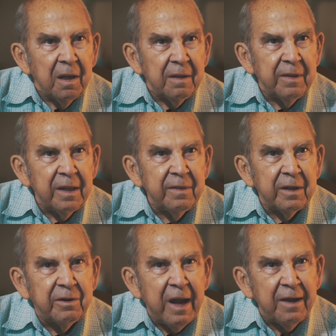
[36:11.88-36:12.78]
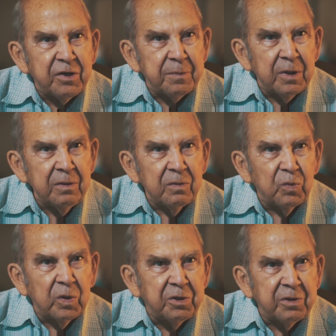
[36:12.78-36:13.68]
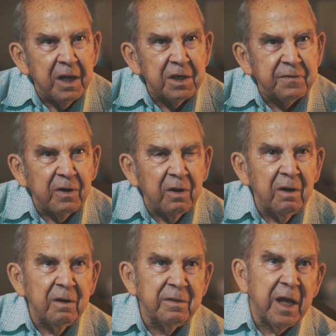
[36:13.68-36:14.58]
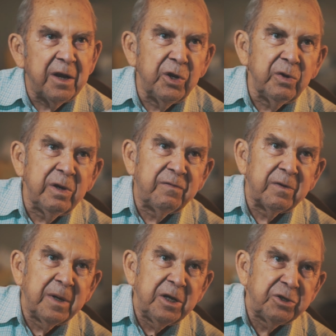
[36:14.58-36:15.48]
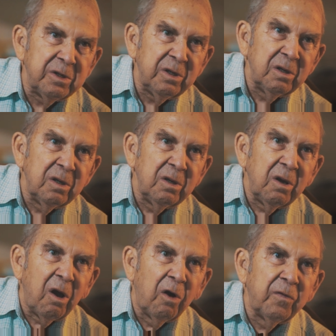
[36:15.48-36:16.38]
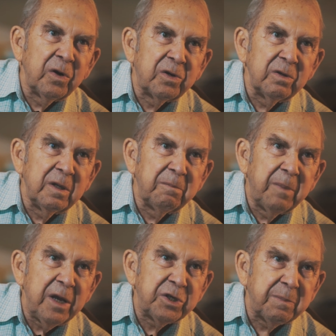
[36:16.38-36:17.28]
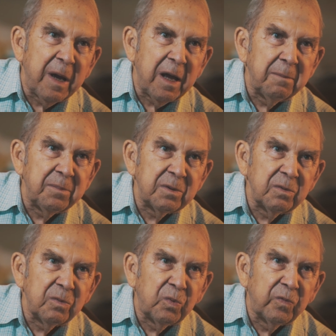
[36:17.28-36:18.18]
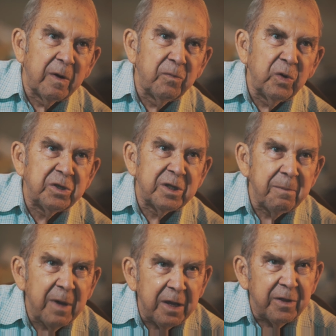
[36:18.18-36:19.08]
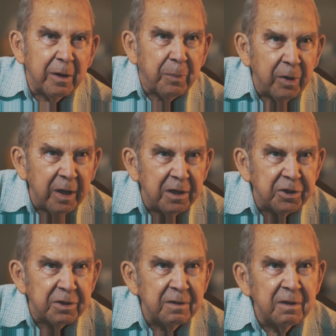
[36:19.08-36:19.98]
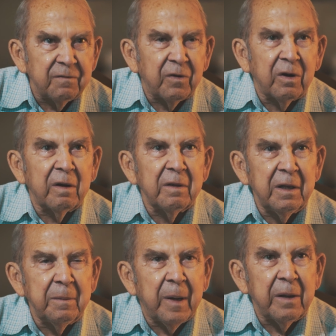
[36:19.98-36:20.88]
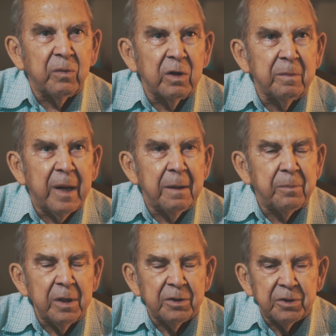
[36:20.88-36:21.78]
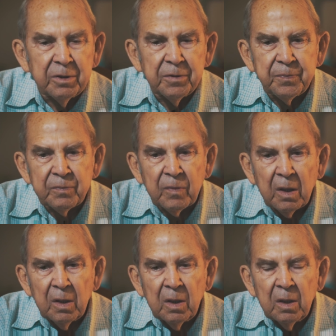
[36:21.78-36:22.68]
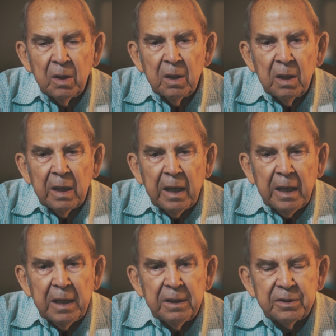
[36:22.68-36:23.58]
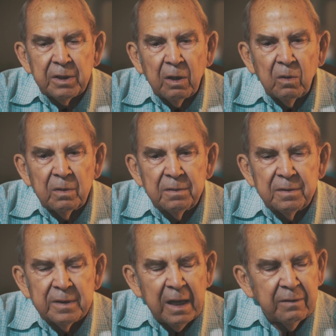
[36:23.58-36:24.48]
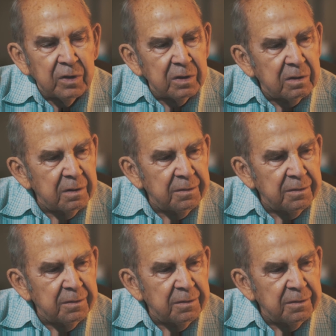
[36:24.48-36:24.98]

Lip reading: Then the draftsman would transfer that new information over to the base maps from which they made their prints for anybody who wanted to buy a print, And so that was,